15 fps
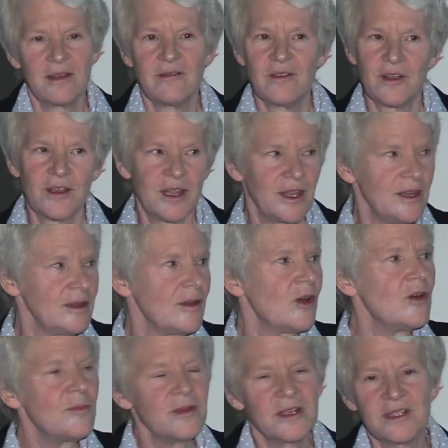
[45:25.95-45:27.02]
very
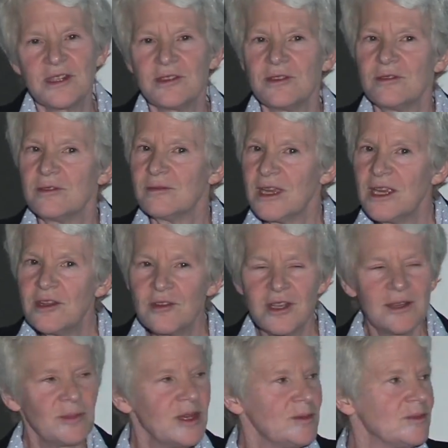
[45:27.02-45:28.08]
open to
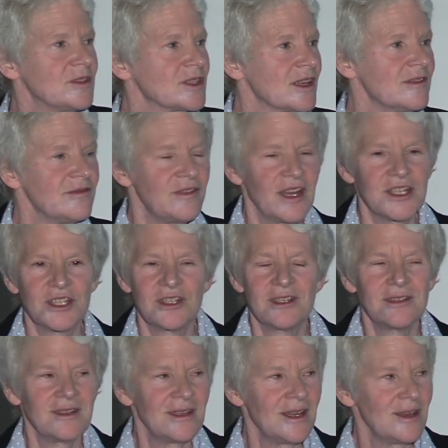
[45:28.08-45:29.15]
hearing people's
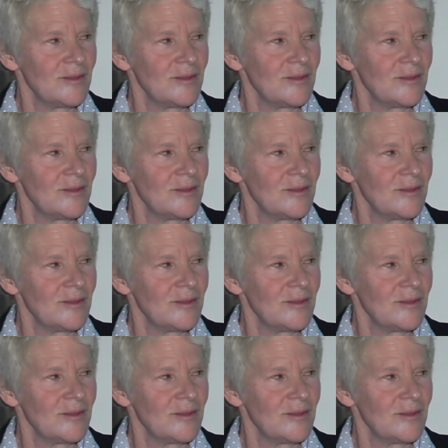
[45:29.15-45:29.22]
confession.